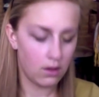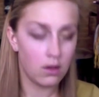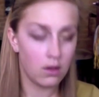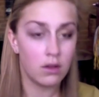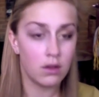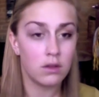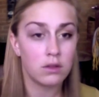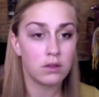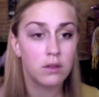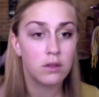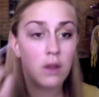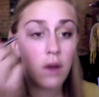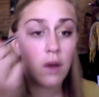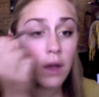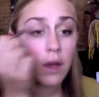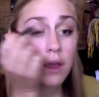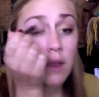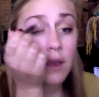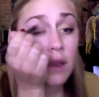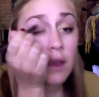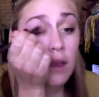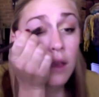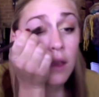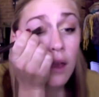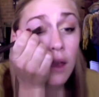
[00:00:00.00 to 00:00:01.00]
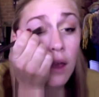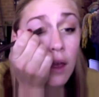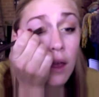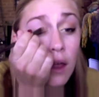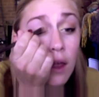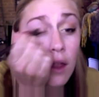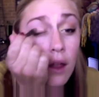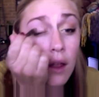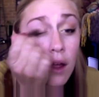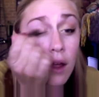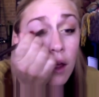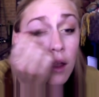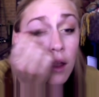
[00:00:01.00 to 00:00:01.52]
So I can
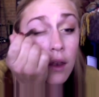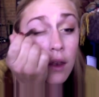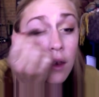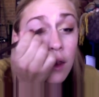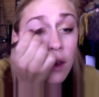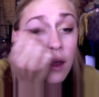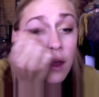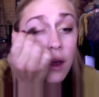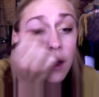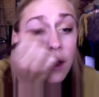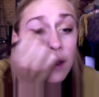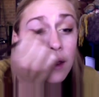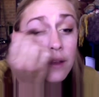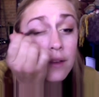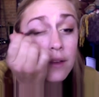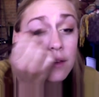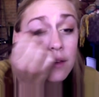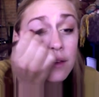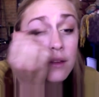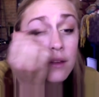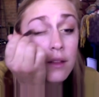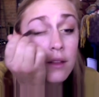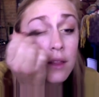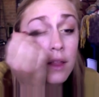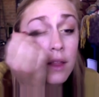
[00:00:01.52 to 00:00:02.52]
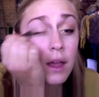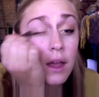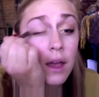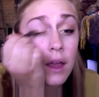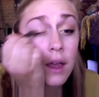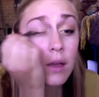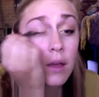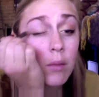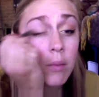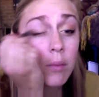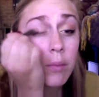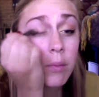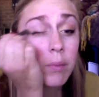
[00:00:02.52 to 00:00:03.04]
get a nice
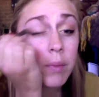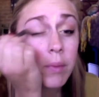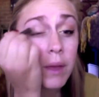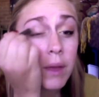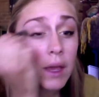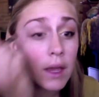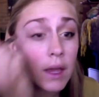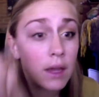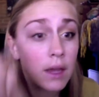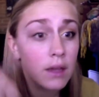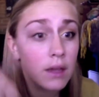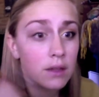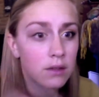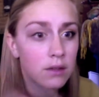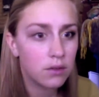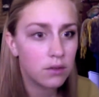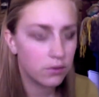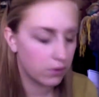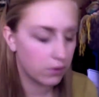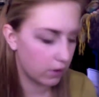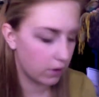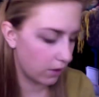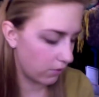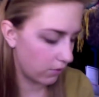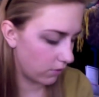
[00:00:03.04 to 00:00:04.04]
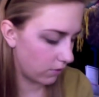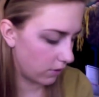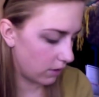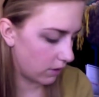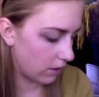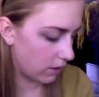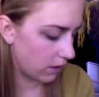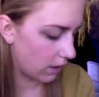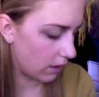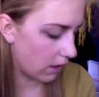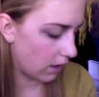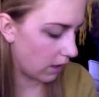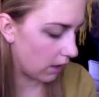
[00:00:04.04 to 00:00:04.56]
light base for
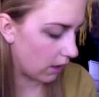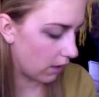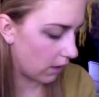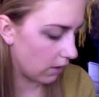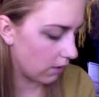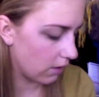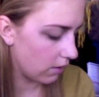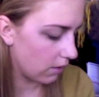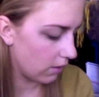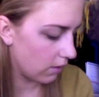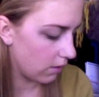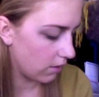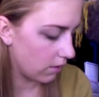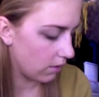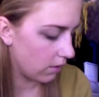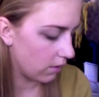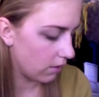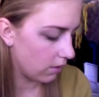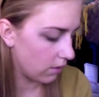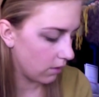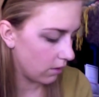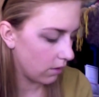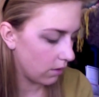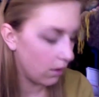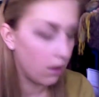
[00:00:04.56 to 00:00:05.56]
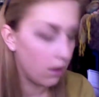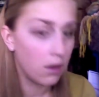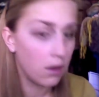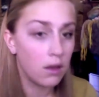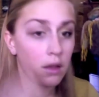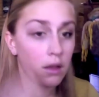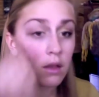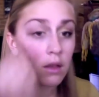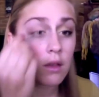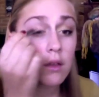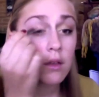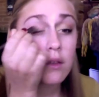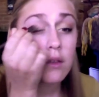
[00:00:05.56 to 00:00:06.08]
everything
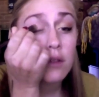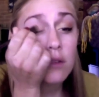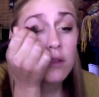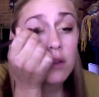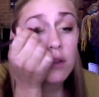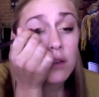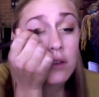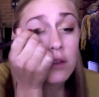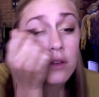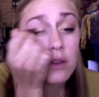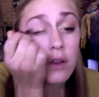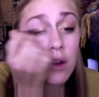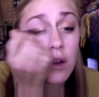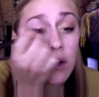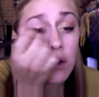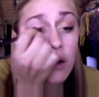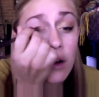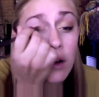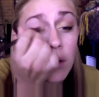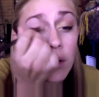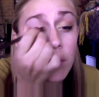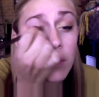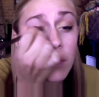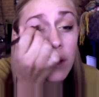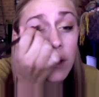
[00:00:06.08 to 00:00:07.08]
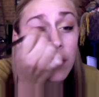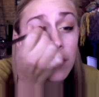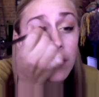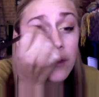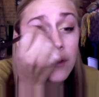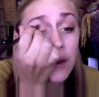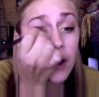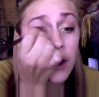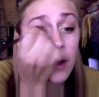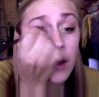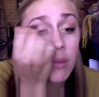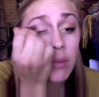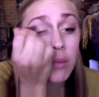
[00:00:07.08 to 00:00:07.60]
to show up on
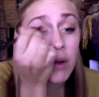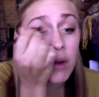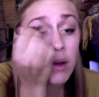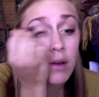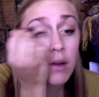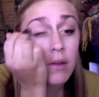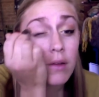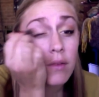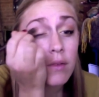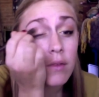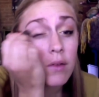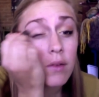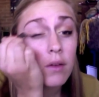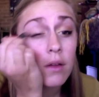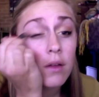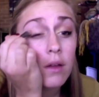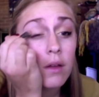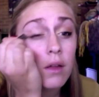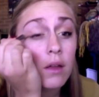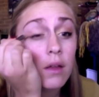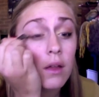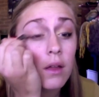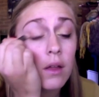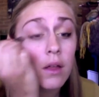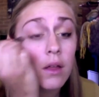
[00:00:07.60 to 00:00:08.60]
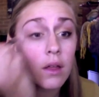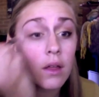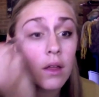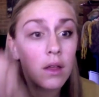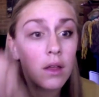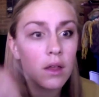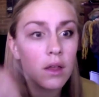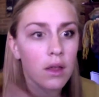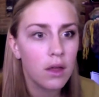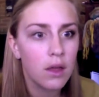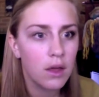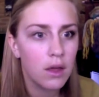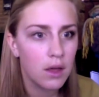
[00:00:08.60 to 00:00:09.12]
top of.
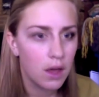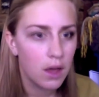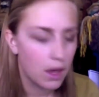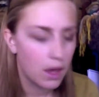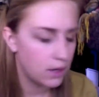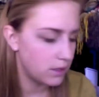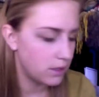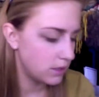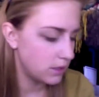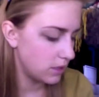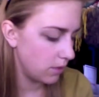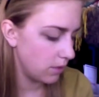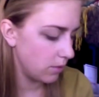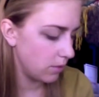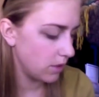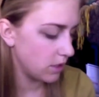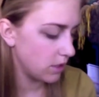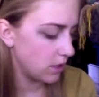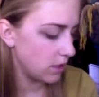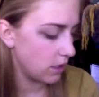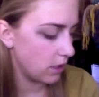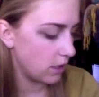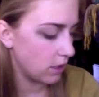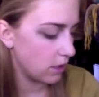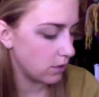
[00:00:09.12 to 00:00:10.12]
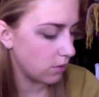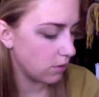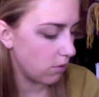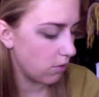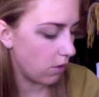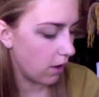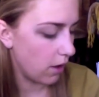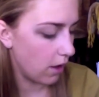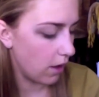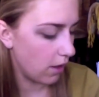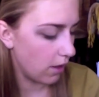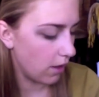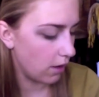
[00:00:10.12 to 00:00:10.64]
And to some extent that's what
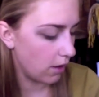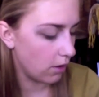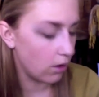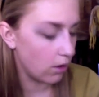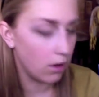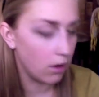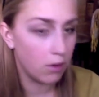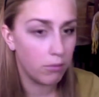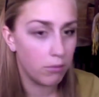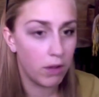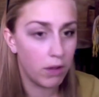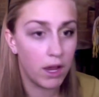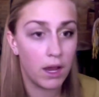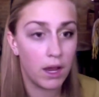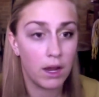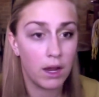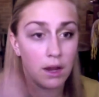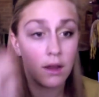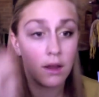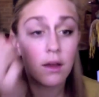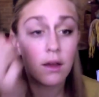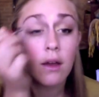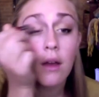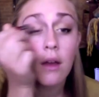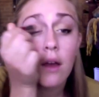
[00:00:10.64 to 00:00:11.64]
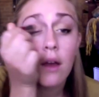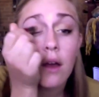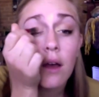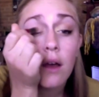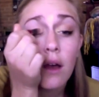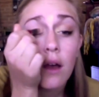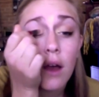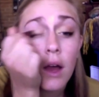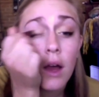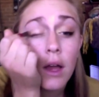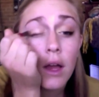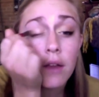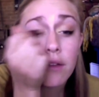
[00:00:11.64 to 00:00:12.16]
my
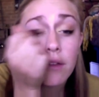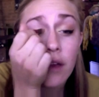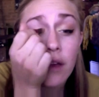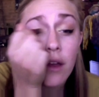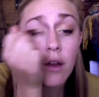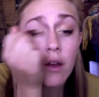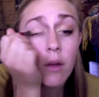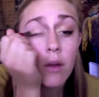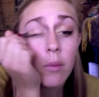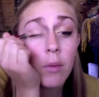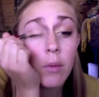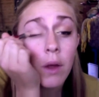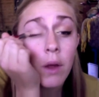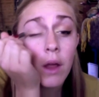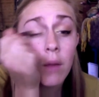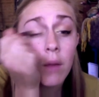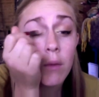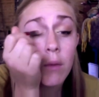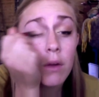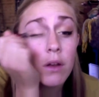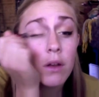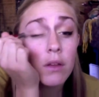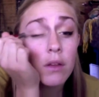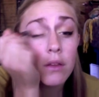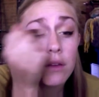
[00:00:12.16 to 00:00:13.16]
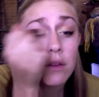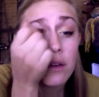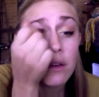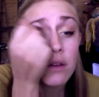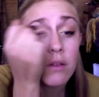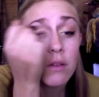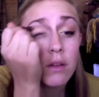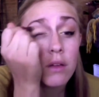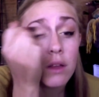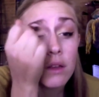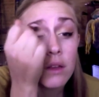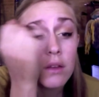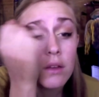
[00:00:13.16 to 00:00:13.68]
eyeshadow primer is
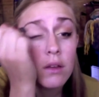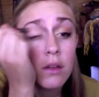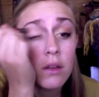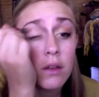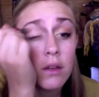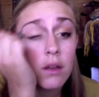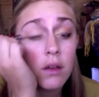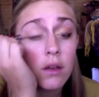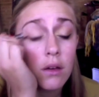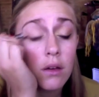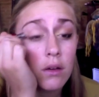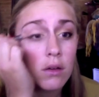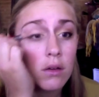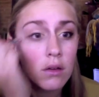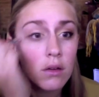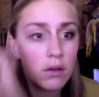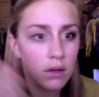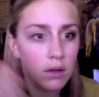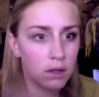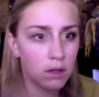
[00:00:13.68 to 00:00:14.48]
doing too.